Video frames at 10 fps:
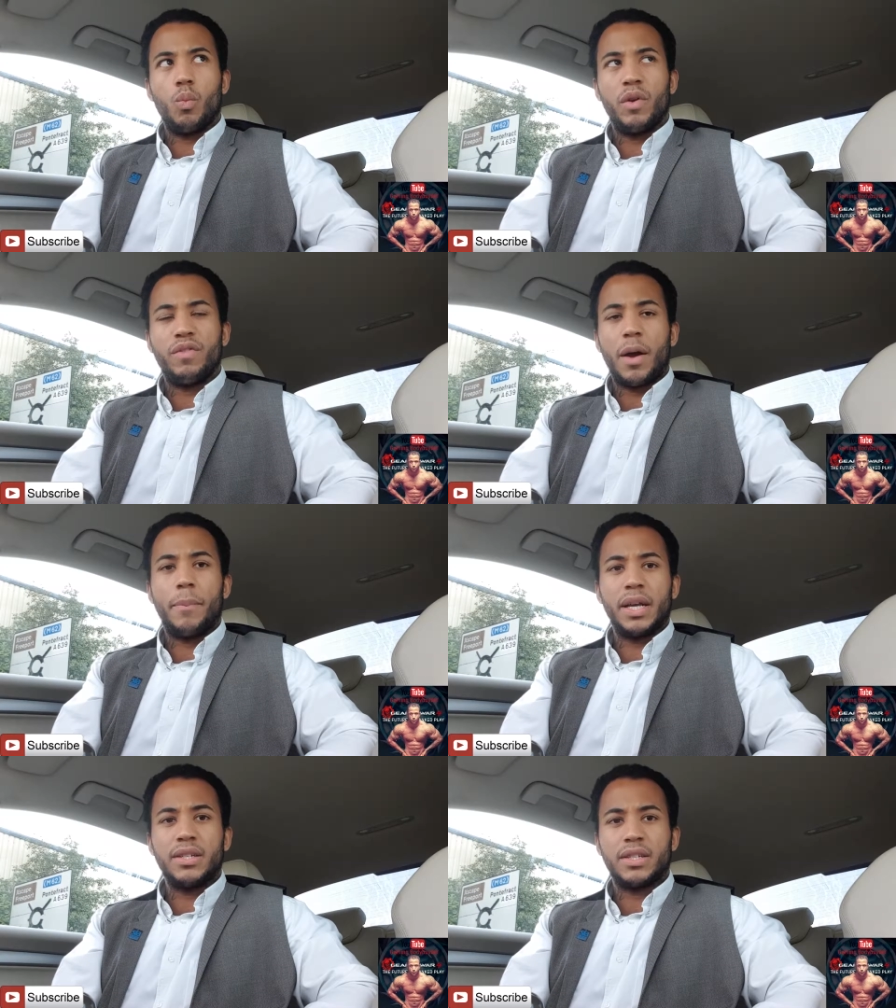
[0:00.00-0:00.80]
with
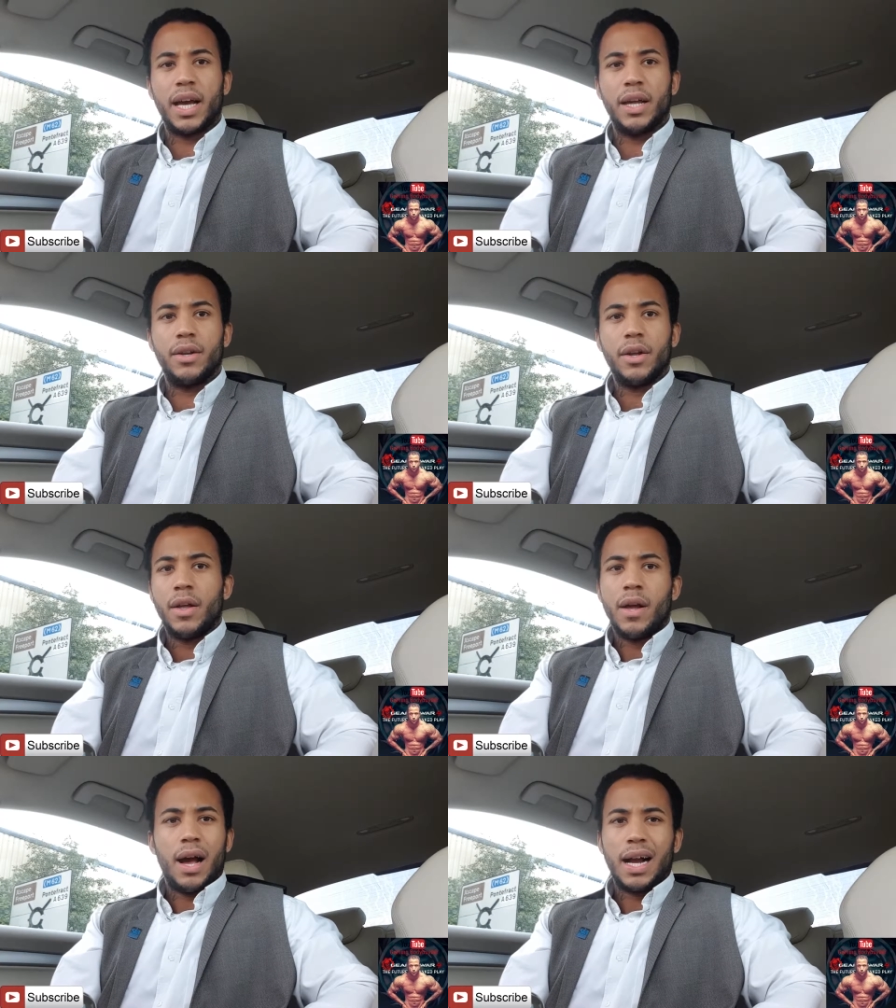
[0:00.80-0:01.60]
that being said,
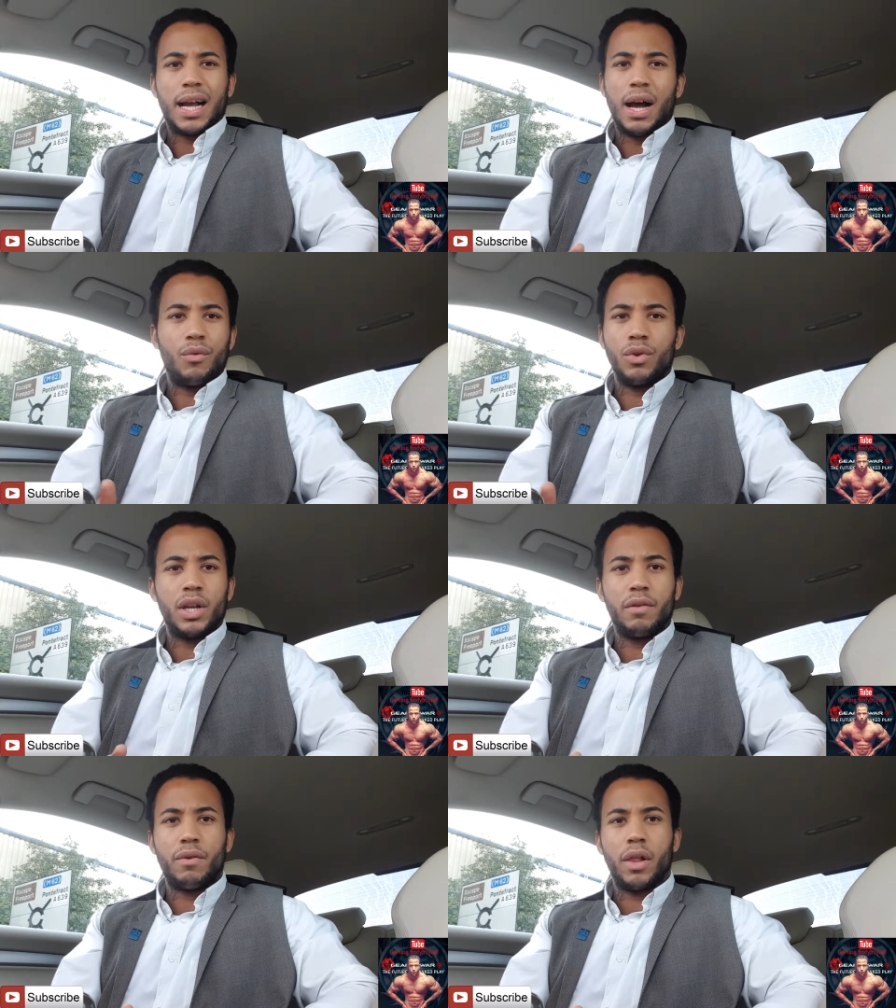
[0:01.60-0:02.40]
I can't run
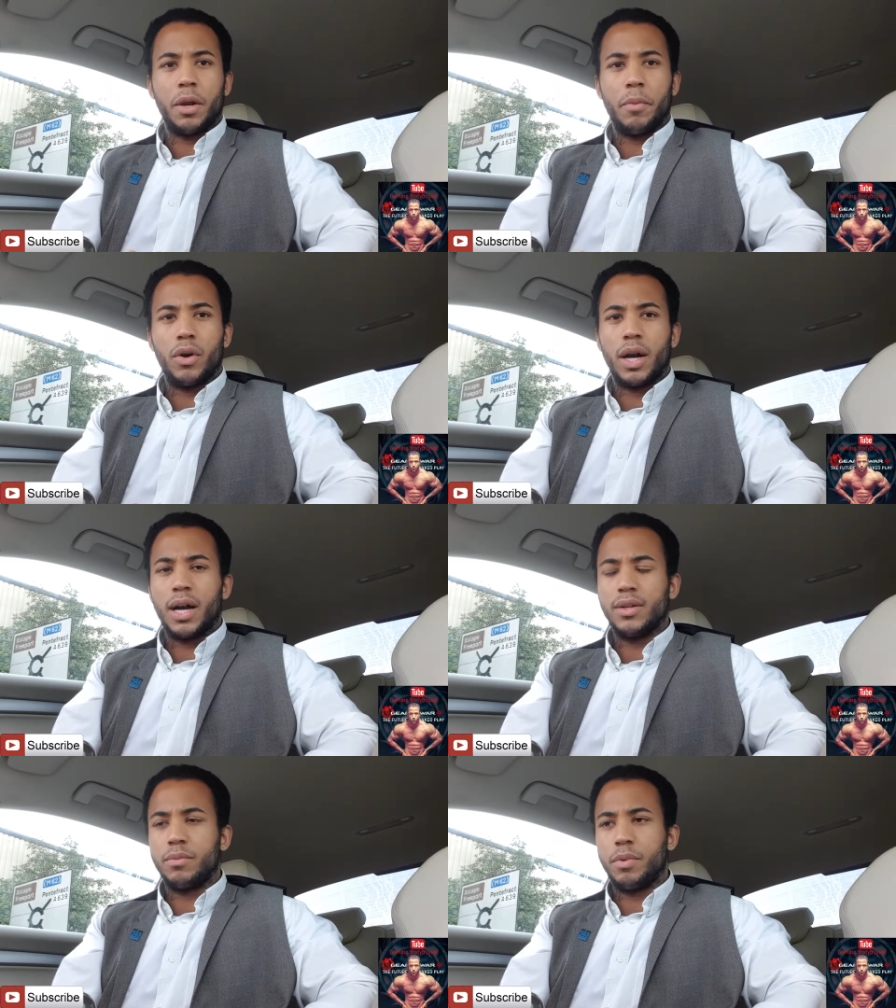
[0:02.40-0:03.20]
default anymore,
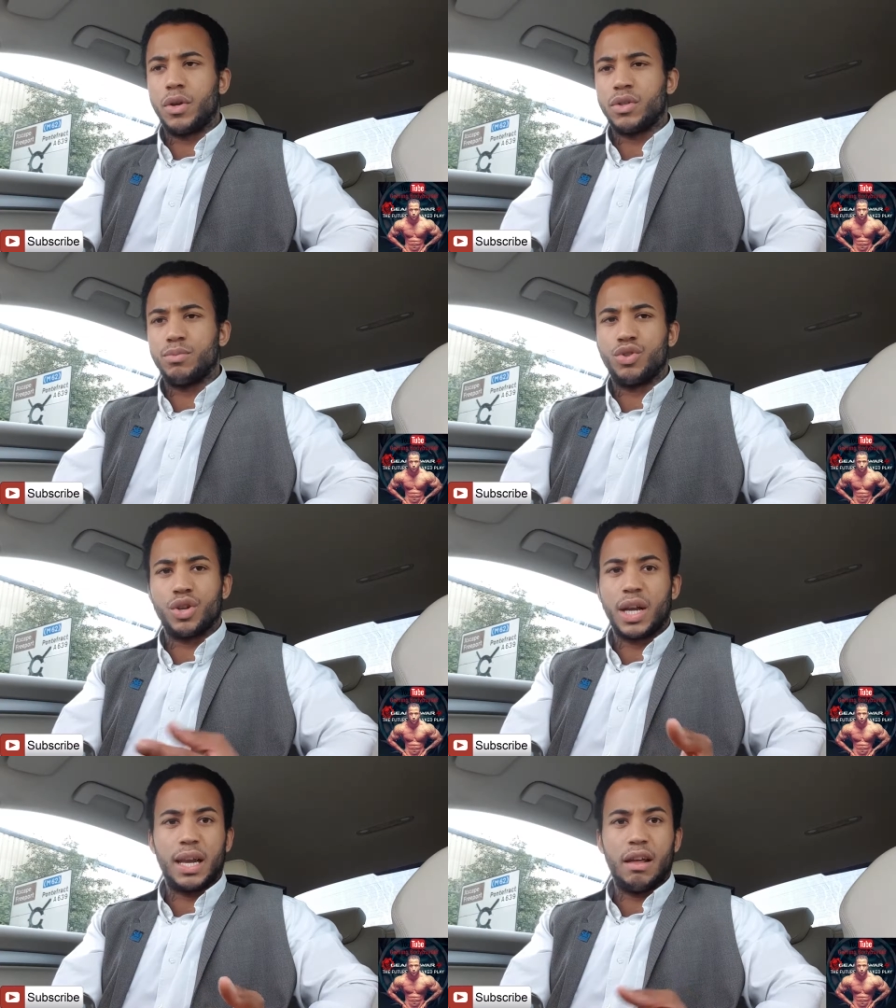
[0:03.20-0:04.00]
guys, because I'm
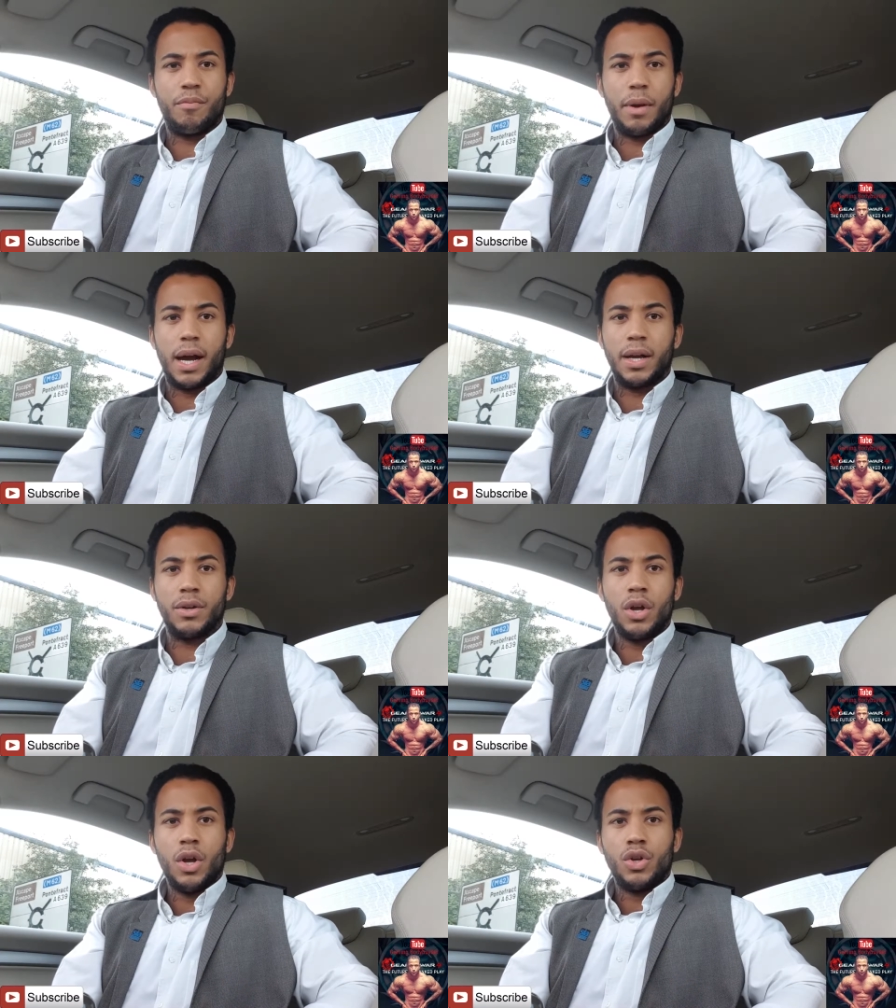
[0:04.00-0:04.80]
just going to get left
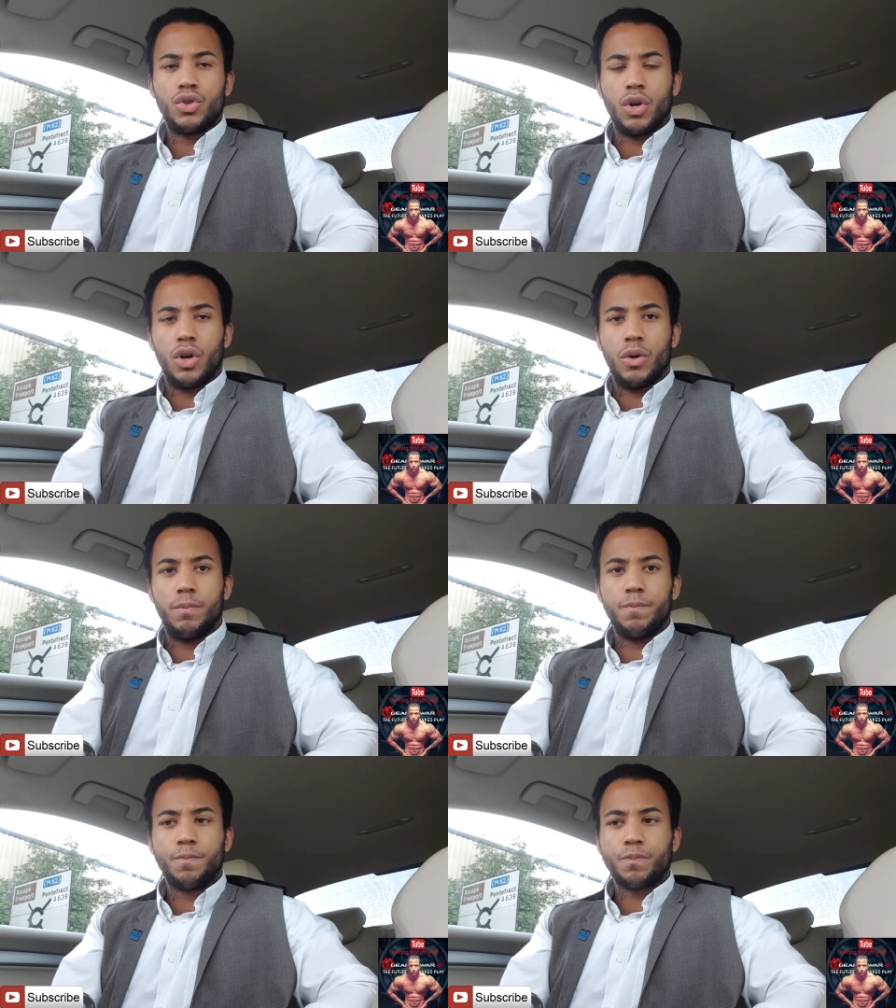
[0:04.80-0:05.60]
behind. So,